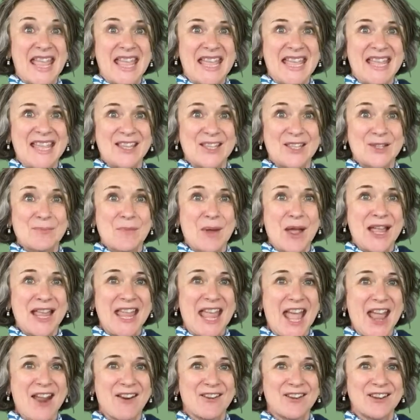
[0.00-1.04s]
Here's my
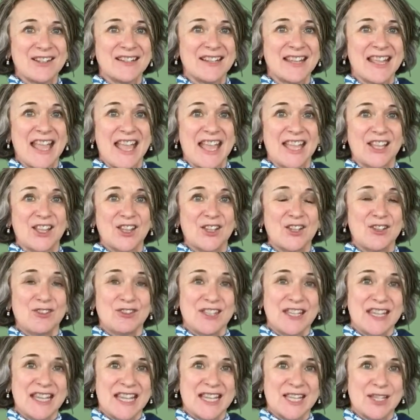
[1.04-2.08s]
heron. Can you
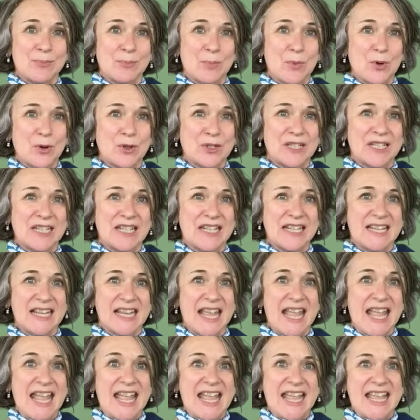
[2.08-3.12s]
see his body,
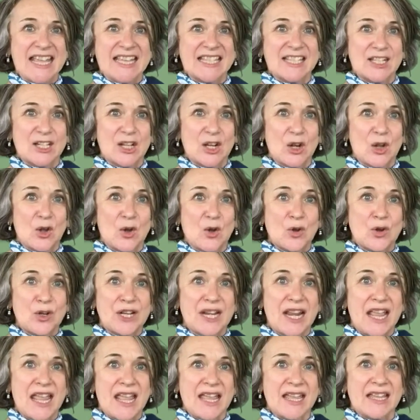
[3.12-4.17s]
his long
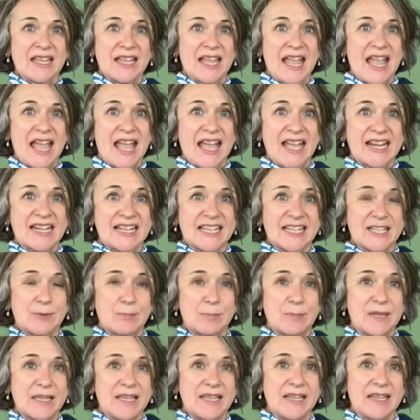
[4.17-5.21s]
neck and his
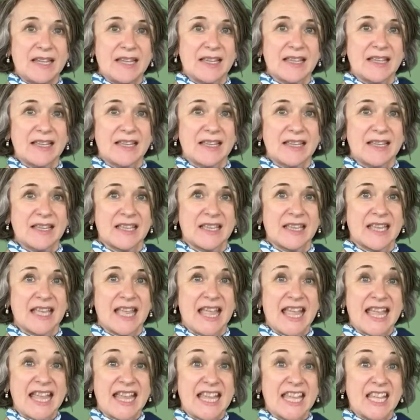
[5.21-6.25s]
beak?
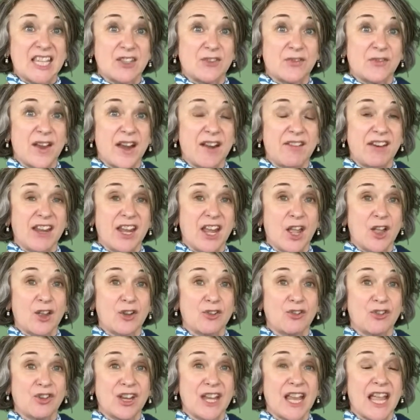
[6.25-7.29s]
He's very
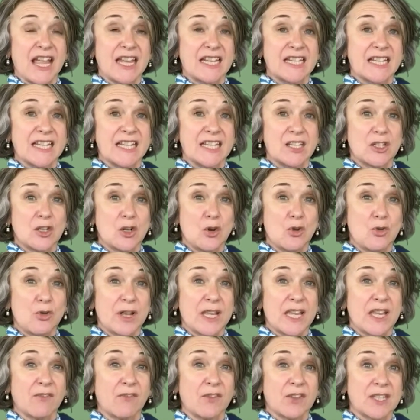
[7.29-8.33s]
hungry and he's
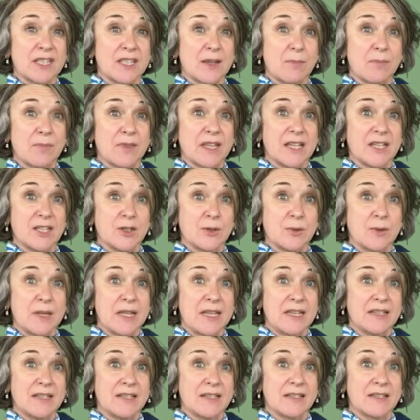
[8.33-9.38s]
looking for something to
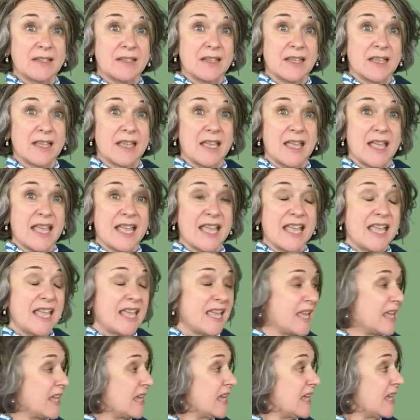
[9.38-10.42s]
eat. Here
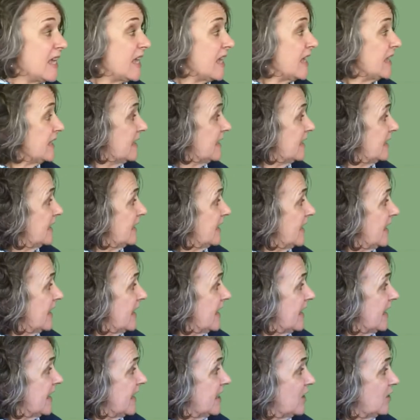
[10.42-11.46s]
he is.
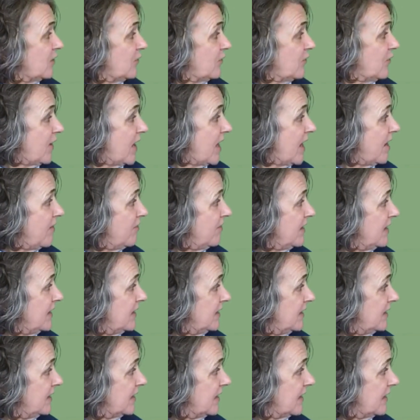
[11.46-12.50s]
He's very
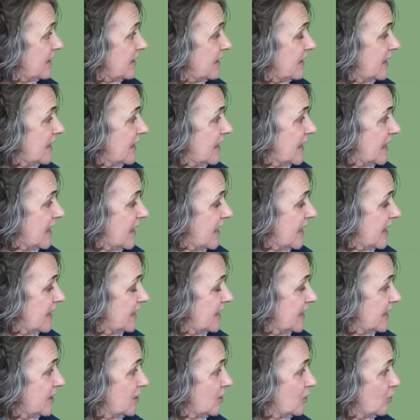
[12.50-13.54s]
still and
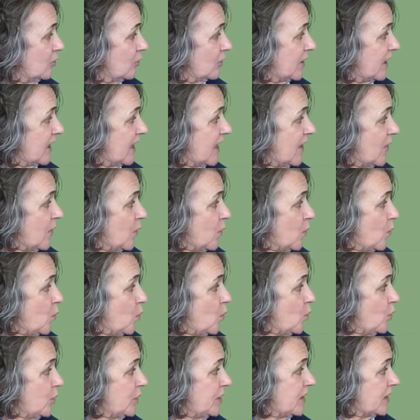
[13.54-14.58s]
he's looking in the
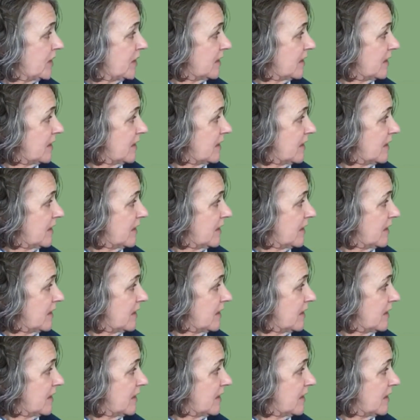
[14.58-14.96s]
water.